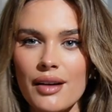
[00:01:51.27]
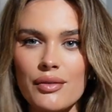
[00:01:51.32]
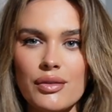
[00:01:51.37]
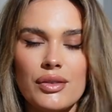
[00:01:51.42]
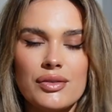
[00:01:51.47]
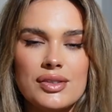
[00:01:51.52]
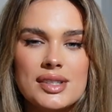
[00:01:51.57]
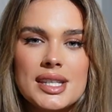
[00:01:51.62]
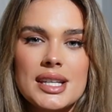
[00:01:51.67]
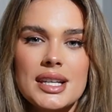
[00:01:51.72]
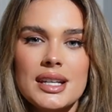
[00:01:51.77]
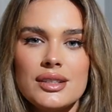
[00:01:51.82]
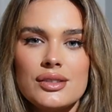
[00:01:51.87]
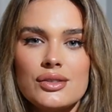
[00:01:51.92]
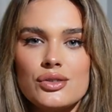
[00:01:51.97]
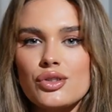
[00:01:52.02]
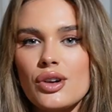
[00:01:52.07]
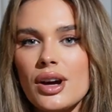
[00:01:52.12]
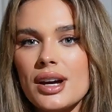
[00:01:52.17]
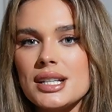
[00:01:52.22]
I've obviously
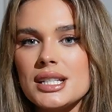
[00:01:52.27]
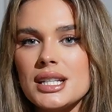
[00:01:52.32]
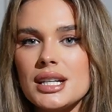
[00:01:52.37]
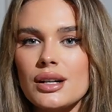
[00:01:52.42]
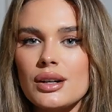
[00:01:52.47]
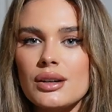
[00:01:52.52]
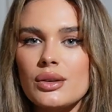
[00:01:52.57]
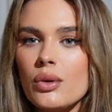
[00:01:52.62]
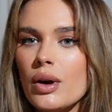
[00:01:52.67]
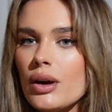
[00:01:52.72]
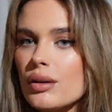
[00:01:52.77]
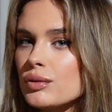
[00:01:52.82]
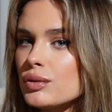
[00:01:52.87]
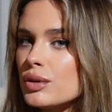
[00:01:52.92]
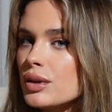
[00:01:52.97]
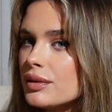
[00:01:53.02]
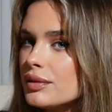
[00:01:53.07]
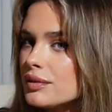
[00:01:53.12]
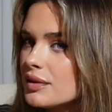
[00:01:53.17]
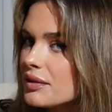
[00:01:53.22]
dried it quite
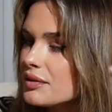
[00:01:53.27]
rough.